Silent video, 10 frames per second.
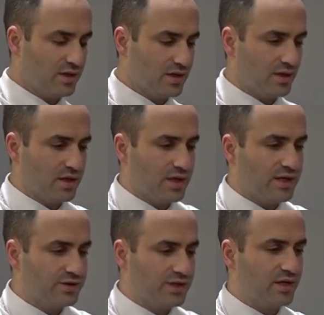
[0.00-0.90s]
And the,
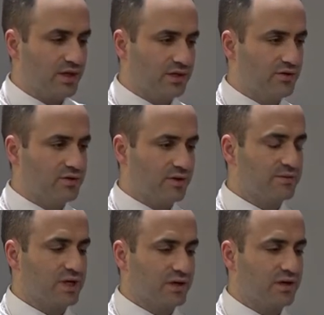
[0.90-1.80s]
the uh, analogy
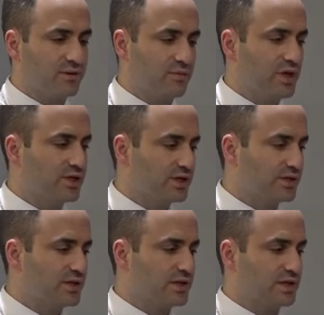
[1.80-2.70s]
I like to use when I'm talking
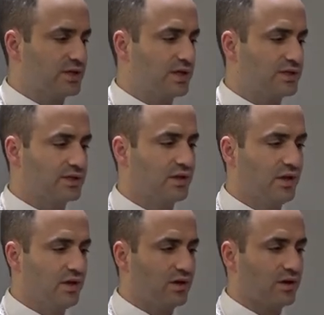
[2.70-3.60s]
to my patients is I
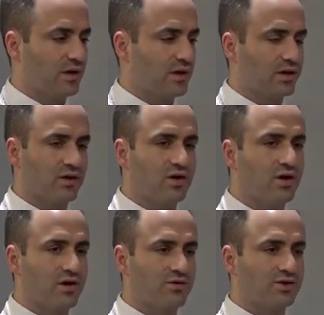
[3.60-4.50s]
say it's
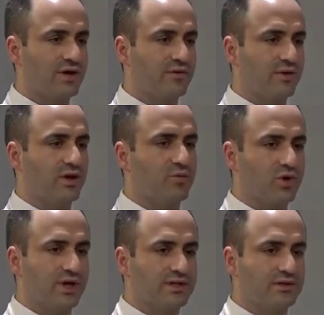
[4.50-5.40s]
uh, like a car
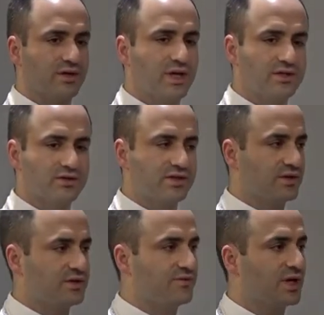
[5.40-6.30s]
driving without brakes.
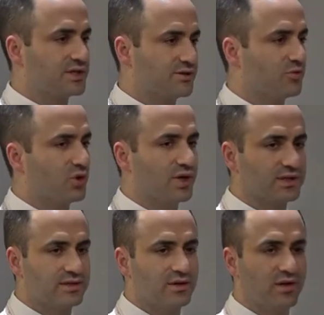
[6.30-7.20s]
So cancer cells have
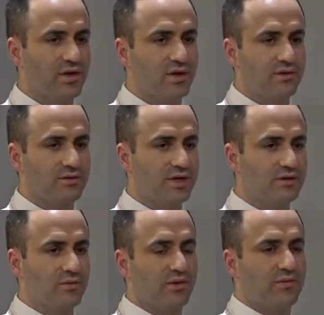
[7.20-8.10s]
lost their brakes.
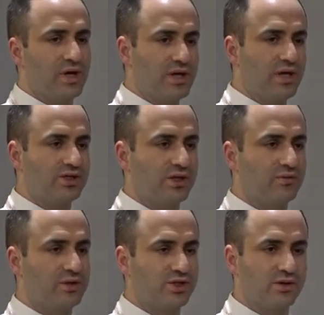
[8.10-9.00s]
When we hit them with
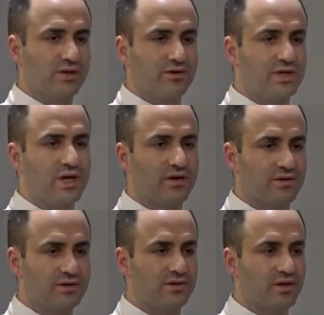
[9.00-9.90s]
radiation, we
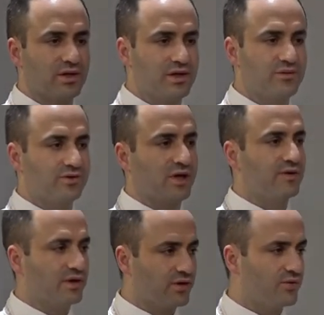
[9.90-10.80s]
shred their tires,
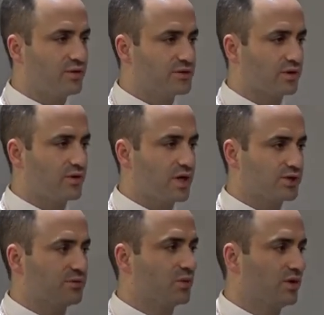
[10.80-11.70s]
and they keep driving on the
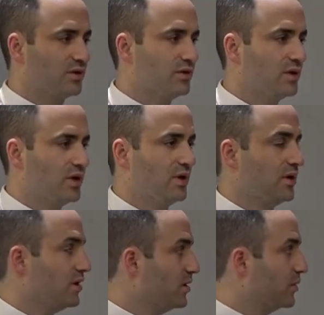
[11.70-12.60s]
rims and crash and burn.